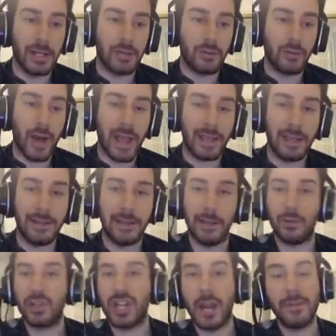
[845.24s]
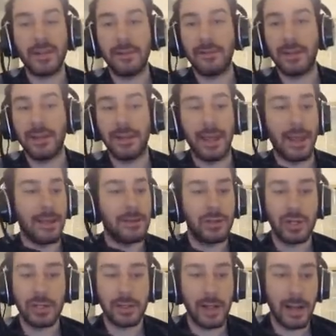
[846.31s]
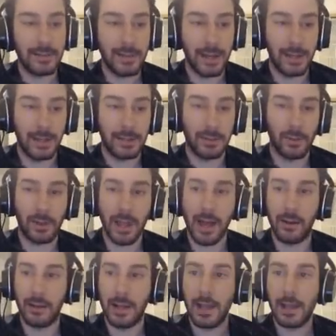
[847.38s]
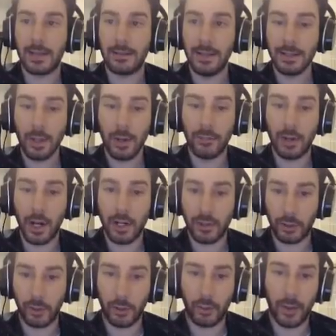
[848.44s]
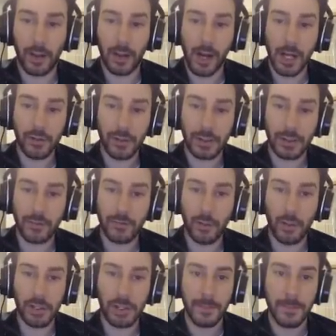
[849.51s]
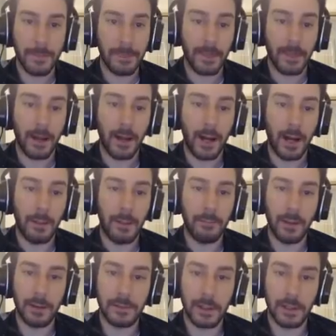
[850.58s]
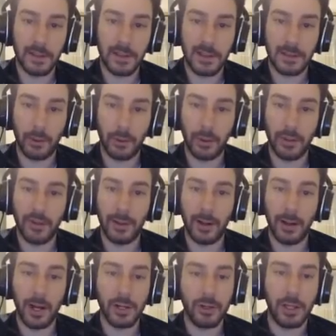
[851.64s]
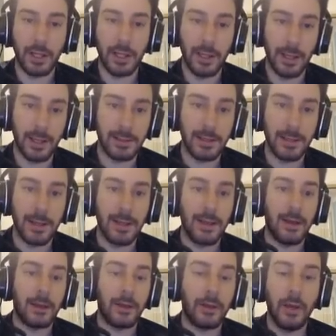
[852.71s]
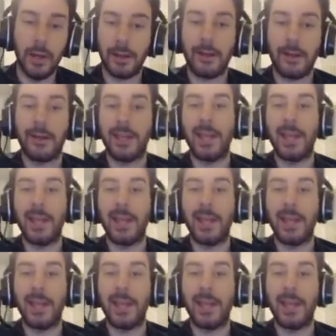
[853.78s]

dragon, shapeshifting is just not taken into account. So let's go over Audric real quick. Audric is, of course, I was going to say spoiler. Never mind. Audric is good.